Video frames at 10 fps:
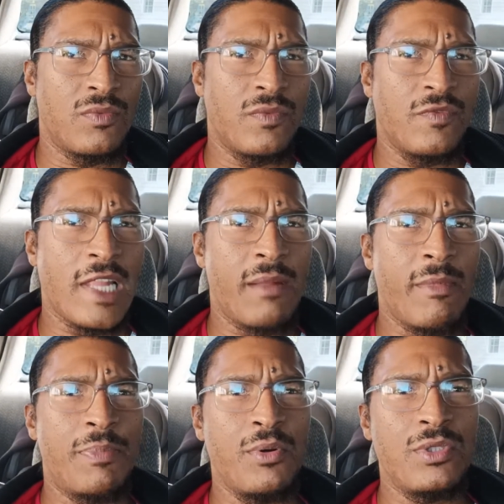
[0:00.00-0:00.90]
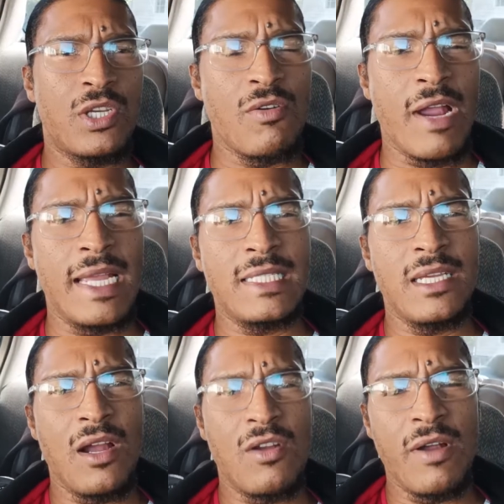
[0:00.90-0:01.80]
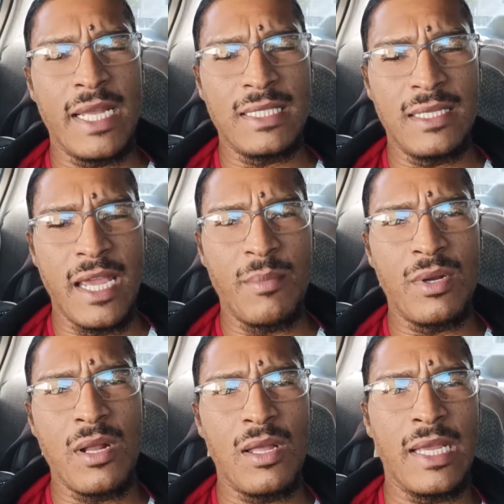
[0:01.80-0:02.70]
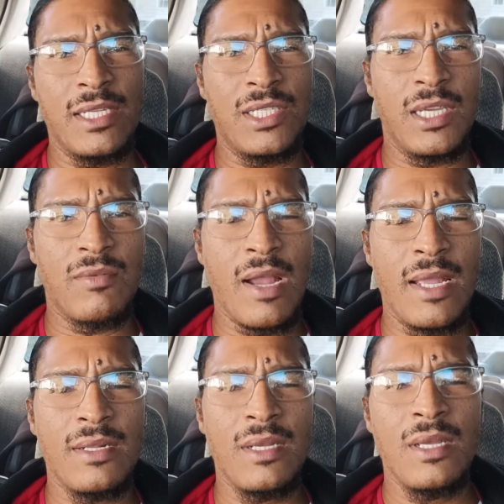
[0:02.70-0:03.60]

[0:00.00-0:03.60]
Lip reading: Vladimir Putin's crazy, our crazy neighbor, and all that shit, right?